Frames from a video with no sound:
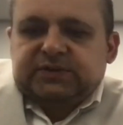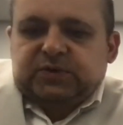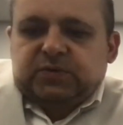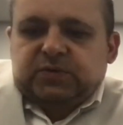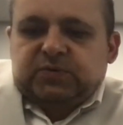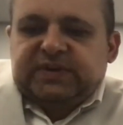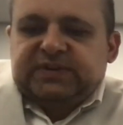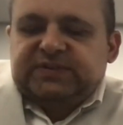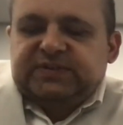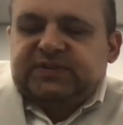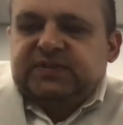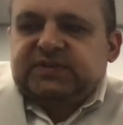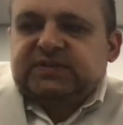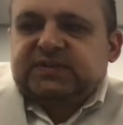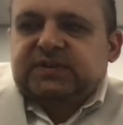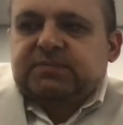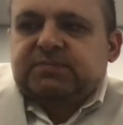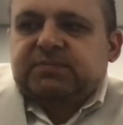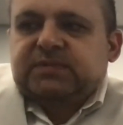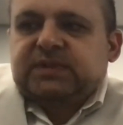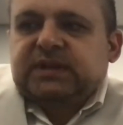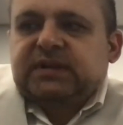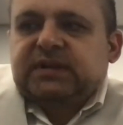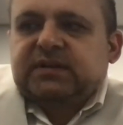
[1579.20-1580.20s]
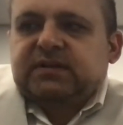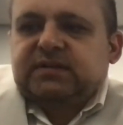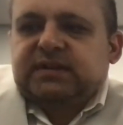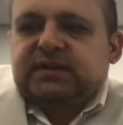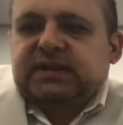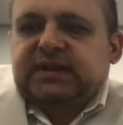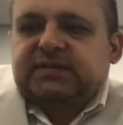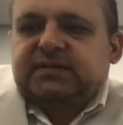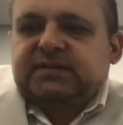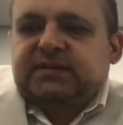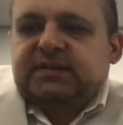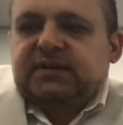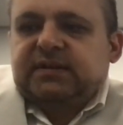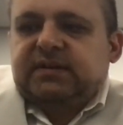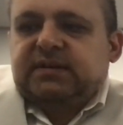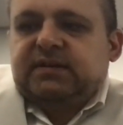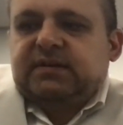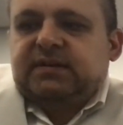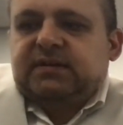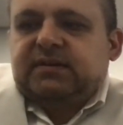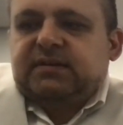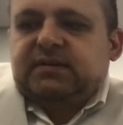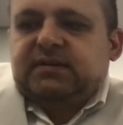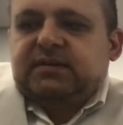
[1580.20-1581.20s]
So this is something that
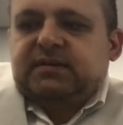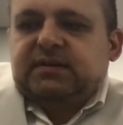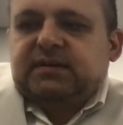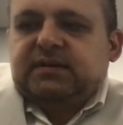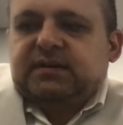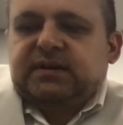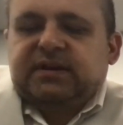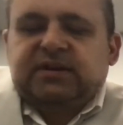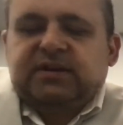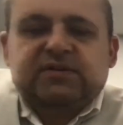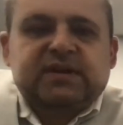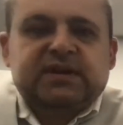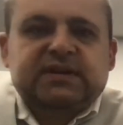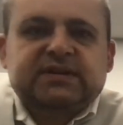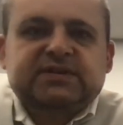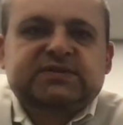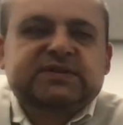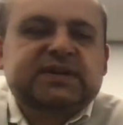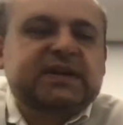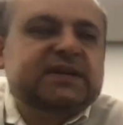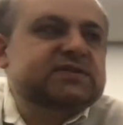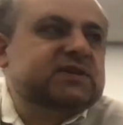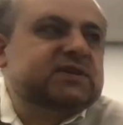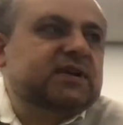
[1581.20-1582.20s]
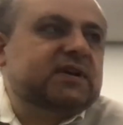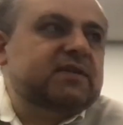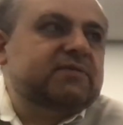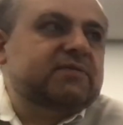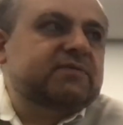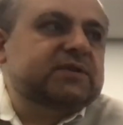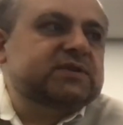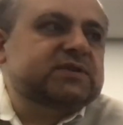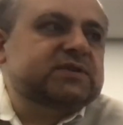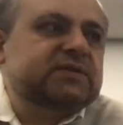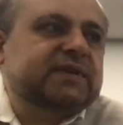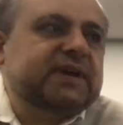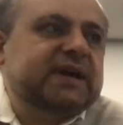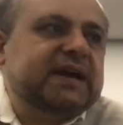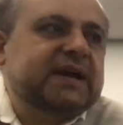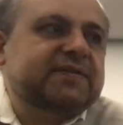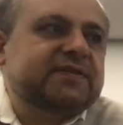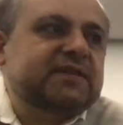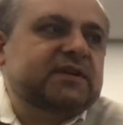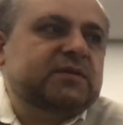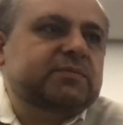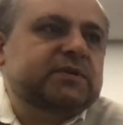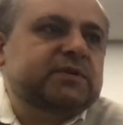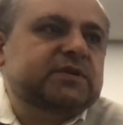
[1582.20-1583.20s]
the uh, United States Conference of
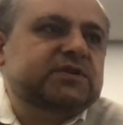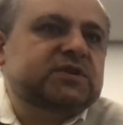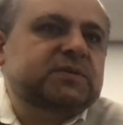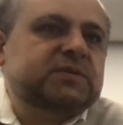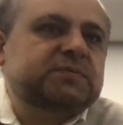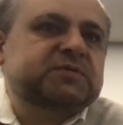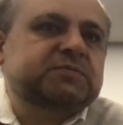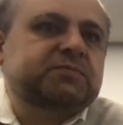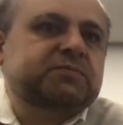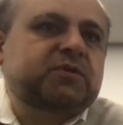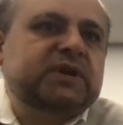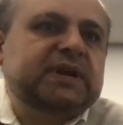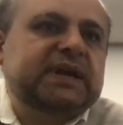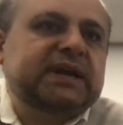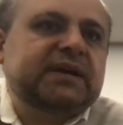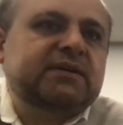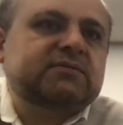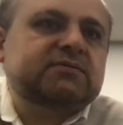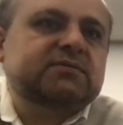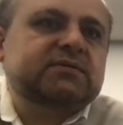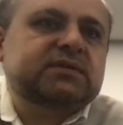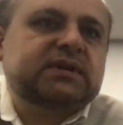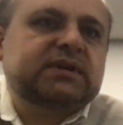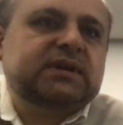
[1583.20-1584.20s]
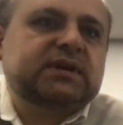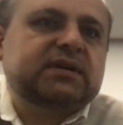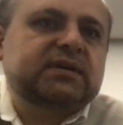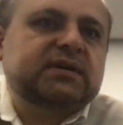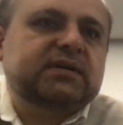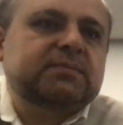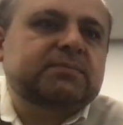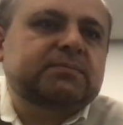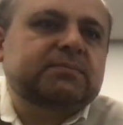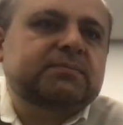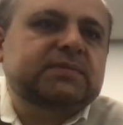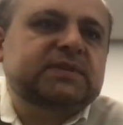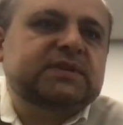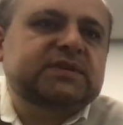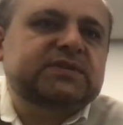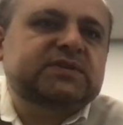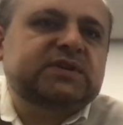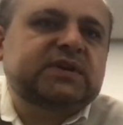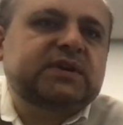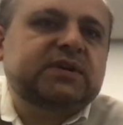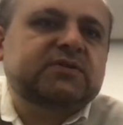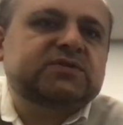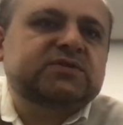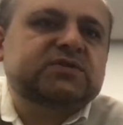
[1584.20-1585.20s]
Catholic Bishops put out um,
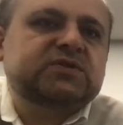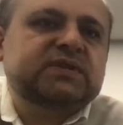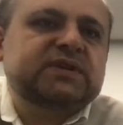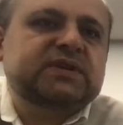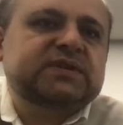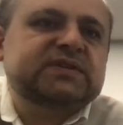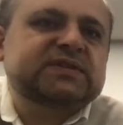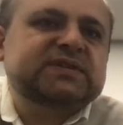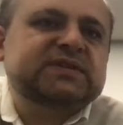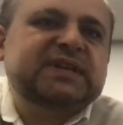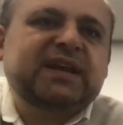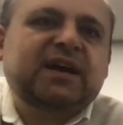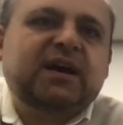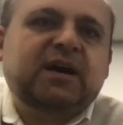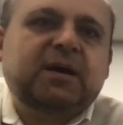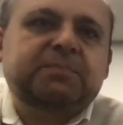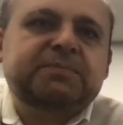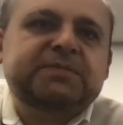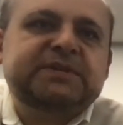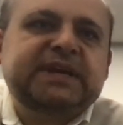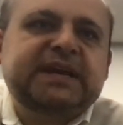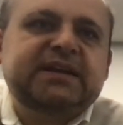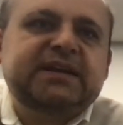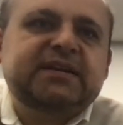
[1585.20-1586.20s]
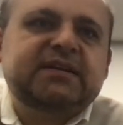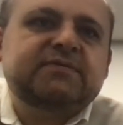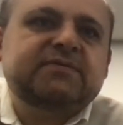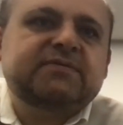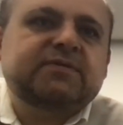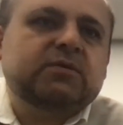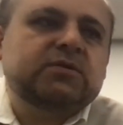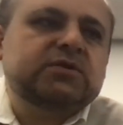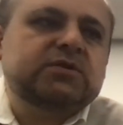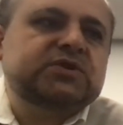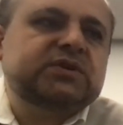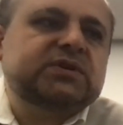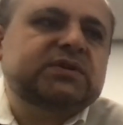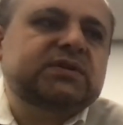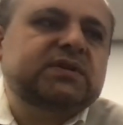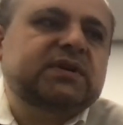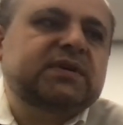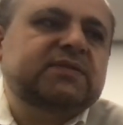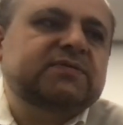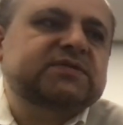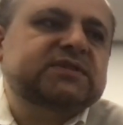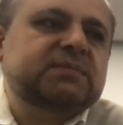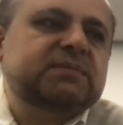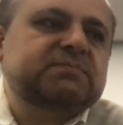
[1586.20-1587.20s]
this year. So this is an updated
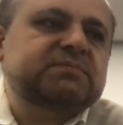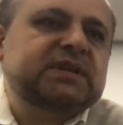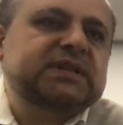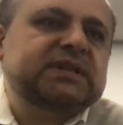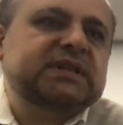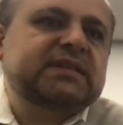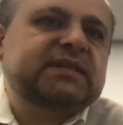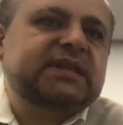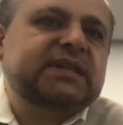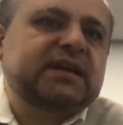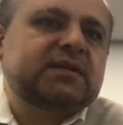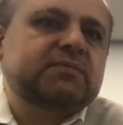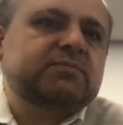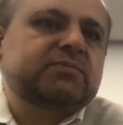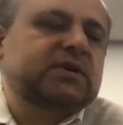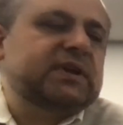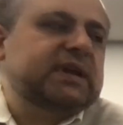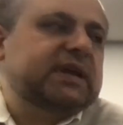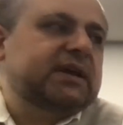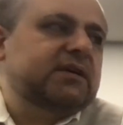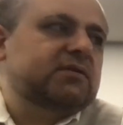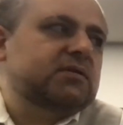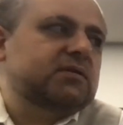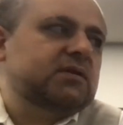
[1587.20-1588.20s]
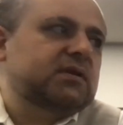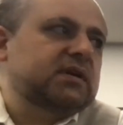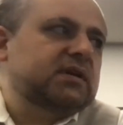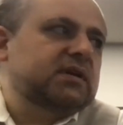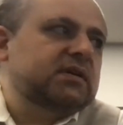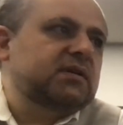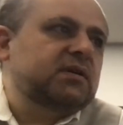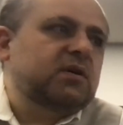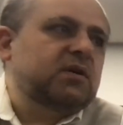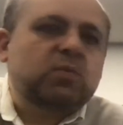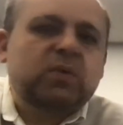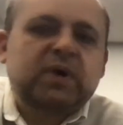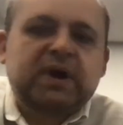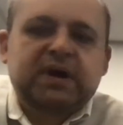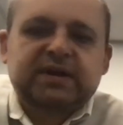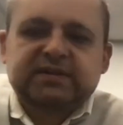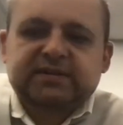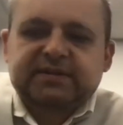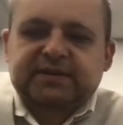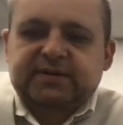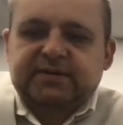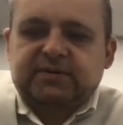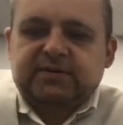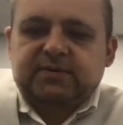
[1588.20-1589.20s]
version of something that they had put out uh, a
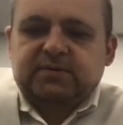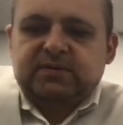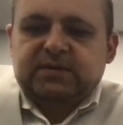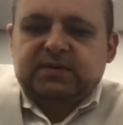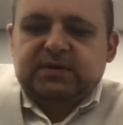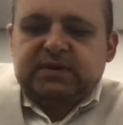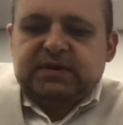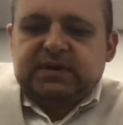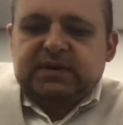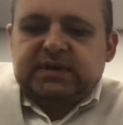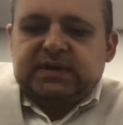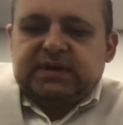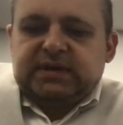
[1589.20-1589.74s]
while ago.